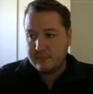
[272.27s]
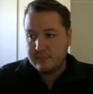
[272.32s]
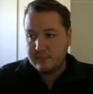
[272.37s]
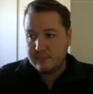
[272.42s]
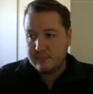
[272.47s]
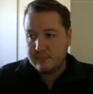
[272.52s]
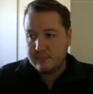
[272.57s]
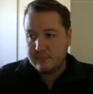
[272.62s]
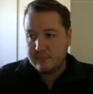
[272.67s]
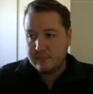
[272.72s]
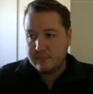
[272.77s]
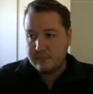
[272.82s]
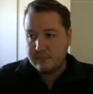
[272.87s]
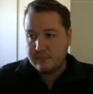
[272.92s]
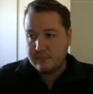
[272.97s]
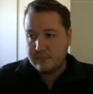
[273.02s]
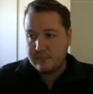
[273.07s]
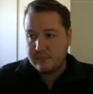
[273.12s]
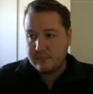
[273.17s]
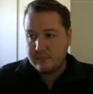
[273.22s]

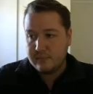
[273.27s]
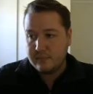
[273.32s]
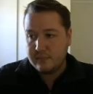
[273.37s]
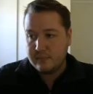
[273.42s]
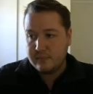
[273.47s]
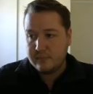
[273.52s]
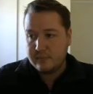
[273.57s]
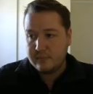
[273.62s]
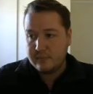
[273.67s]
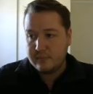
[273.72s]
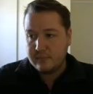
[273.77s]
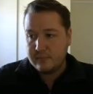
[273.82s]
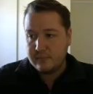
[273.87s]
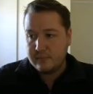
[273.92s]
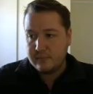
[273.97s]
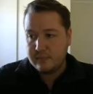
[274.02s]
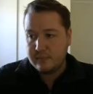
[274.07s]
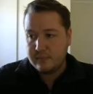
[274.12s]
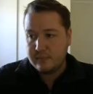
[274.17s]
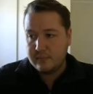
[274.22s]
Nobody speaks.